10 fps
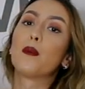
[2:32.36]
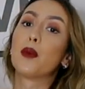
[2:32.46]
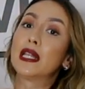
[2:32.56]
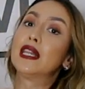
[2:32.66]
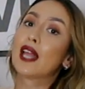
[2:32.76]

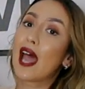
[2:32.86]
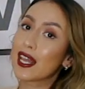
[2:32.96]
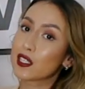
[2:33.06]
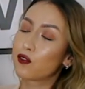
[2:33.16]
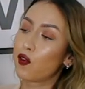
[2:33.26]
but
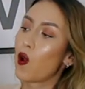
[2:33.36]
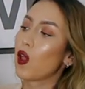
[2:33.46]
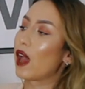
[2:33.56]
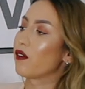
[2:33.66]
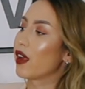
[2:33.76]
last
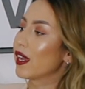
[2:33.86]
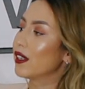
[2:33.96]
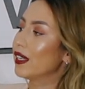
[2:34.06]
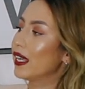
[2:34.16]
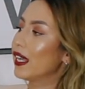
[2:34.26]
fall I
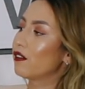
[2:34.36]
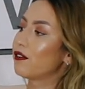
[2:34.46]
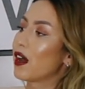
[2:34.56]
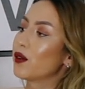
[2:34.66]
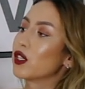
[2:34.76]
finally
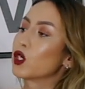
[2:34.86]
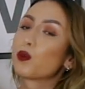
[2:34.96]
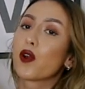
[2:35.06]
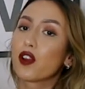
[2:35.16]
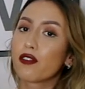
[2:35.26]
found this
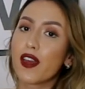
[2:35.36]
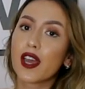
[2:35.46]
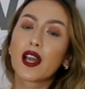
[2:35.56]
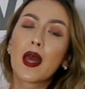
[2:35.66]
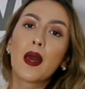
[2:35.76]

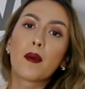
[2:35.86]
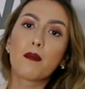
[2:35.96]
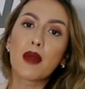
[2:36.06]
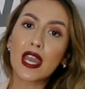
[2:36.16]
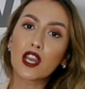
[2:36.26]
perfect
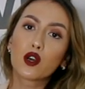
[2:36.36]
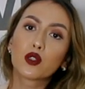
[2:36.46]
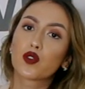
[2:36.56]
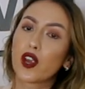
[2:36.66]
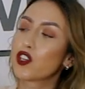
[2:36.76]

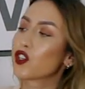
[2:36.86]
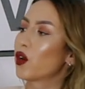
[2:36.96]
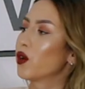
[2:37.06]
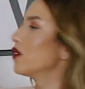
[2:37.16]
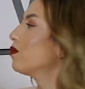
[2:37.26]
mango trench
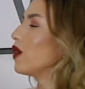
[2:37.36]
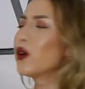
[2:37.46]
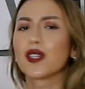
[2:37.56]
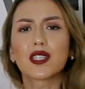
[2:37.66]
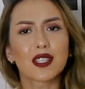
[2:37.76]
coat.
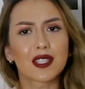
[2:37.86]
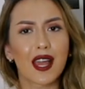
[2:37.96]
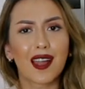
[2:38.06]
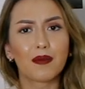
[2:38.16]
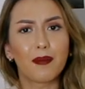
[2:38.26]
Oh, this is
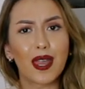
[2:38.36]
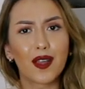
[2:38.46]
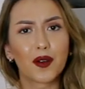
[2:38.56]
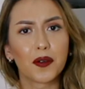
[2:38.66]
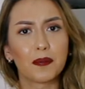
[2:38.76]
second
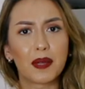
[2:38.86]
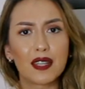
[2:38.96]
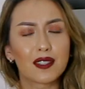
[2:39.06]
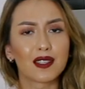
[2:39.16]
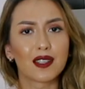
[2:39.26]
mango
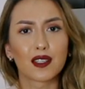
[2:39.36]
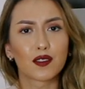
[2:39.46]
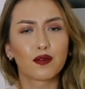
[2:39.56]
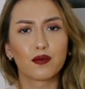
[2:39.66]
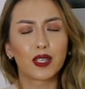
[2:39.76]
piece in
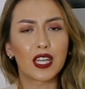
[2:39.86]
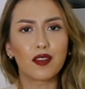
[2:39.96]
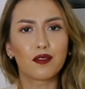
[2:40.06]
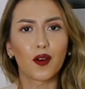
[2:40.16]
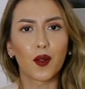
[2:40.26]
this
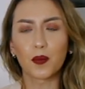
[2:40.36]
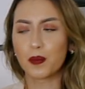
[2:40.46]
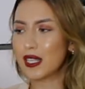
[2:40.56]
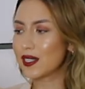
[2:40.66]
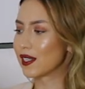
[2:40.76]
key fall
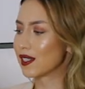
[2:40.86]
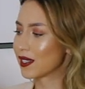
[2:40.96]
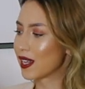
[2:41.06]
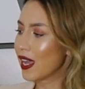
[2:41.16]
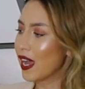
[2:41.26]

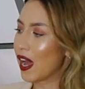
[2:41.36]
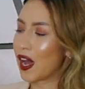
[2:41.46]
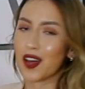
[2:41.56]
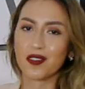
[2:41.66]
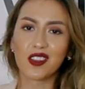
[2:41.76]
pieces
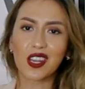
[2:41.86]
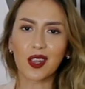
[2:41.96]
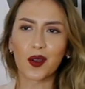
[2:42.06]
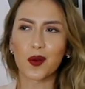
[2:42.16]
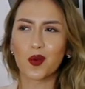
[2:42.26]
uh,
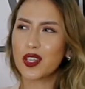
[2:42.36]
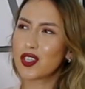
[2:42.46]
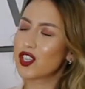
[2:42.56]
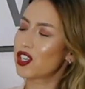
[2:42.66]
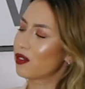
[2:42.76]
video
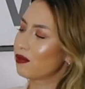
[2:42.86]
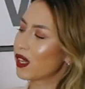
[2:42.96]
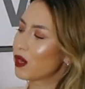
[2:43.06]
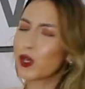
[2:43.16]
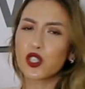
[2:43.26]
which
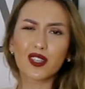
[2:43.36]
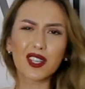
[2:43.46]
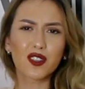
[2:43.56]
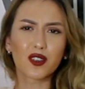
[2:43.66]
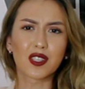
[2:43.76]
which is
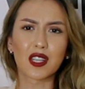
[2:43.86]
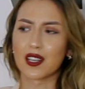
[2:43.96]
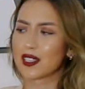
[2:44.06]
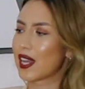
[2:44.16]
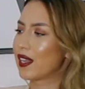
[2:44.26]
interesting
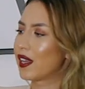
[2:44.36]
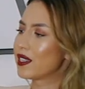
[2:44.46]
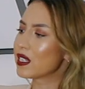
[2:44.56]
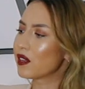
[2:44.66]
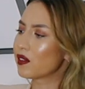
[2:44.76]
because I, I
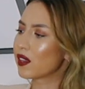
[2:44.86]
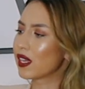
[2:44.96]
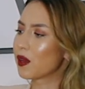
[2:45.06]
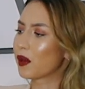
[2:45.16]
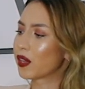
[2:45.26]
didn't even
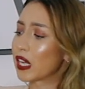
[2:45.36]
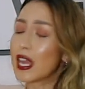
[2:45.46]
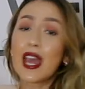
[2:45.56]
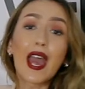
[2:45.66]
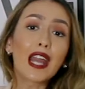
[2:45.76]
think about that.
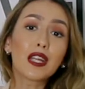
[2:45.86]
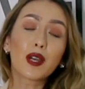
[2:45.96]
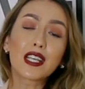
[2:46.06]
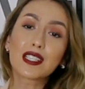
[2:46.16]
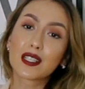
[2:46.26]

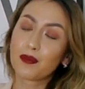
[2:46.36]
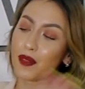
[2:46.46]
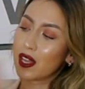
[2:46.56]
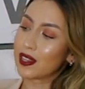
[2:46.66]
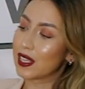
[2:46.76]
Anyways,
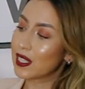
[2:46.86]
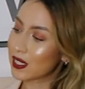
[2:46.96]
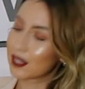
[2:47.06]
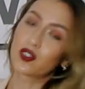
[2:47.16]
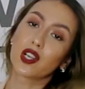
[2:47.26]

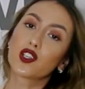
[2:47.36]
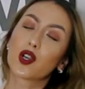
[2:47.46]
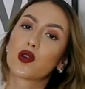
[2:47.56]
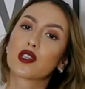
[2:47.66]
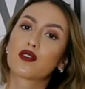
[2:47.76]
this trench
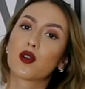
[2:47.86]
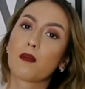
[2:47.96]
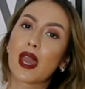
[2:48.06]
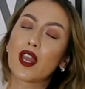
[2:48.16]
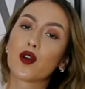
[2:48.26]
coat is
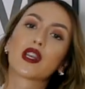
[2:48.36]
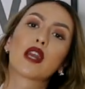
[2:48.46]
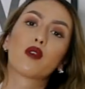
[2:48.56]
from Mango and I